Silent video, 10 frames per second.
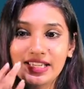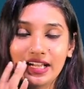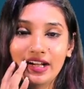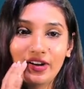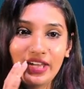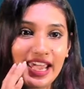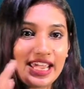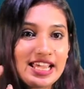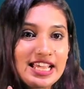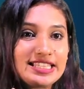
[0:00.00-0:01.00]
Okay,
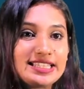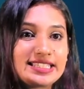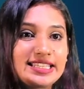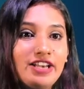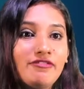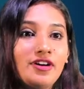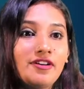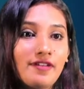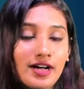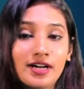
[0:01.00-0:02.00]
the
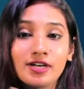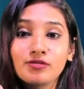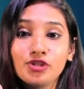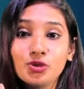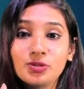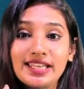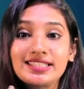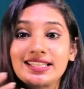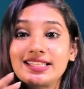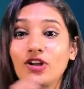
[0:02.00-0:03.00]
silver
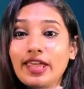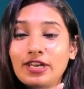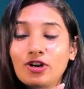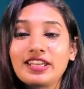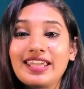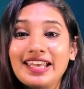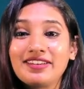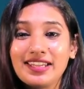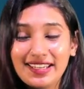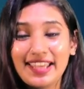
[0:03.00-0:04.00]
utensils and all
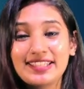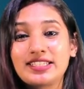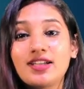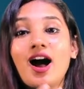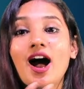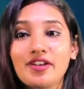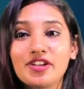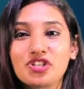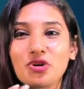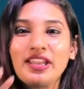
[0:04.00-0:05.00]
gets
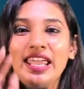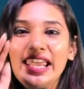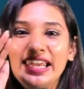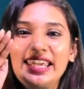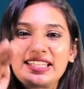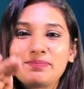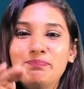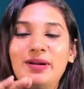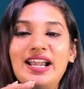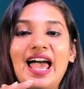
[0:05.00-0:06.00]
tarnished or it gets
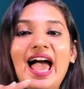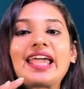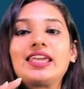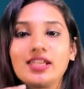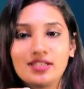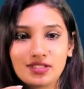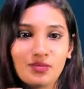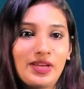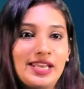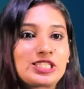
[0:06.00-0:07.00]
blackened
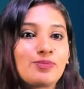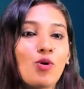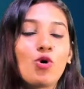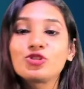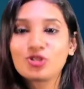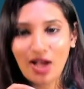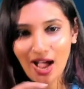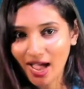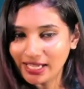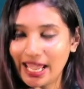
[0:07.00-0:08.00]
when exposed.
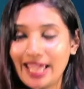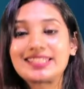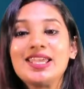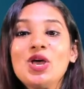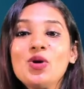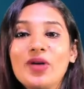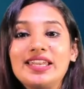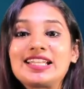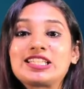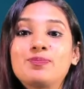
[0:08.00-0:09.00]
When
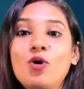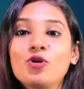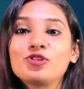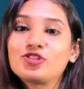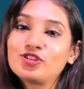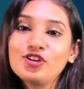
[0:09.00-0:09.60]
exposed to